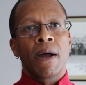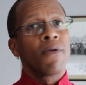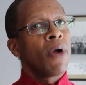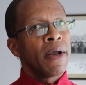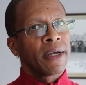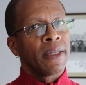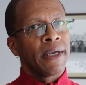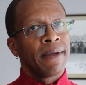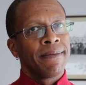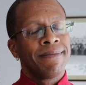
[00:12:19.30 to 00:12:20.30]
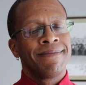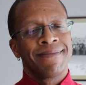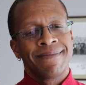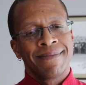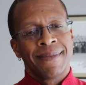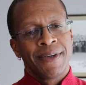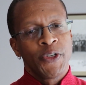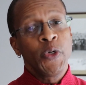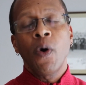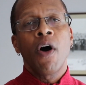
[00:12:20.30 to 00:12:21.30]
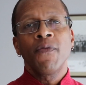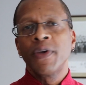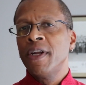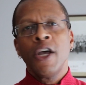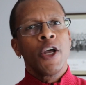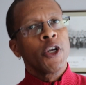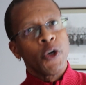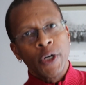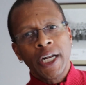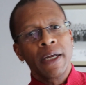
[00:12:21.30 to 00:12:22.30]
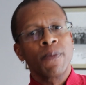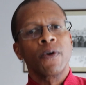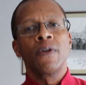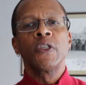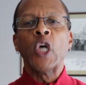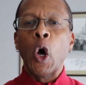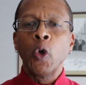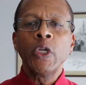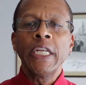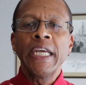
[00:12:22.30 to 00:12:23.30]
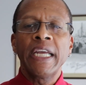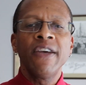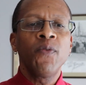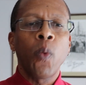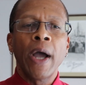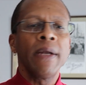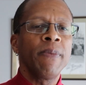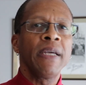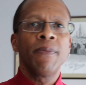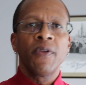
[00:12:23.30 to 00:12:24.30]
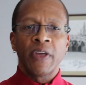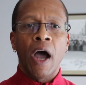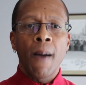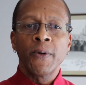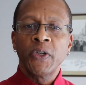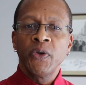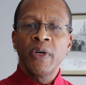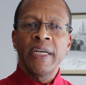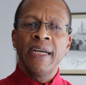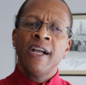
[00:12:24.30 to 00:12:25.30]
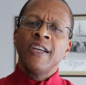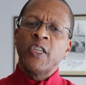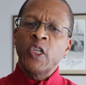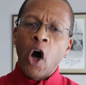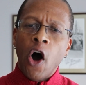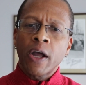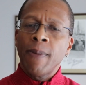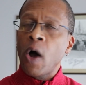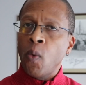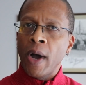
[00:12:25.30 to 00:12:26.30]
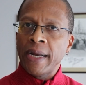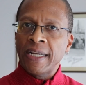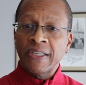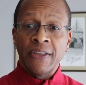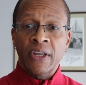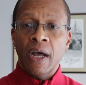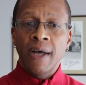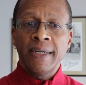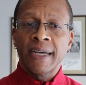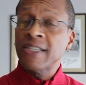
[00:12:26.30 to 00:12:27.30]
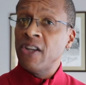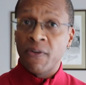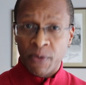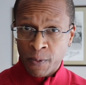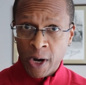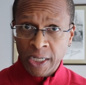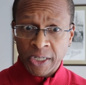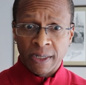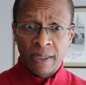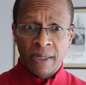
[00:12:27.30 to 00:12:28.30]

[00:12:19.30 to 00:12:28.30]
Ironically, too often, good liberals only give white people the opportunity to talk about whiteness in the context of oppression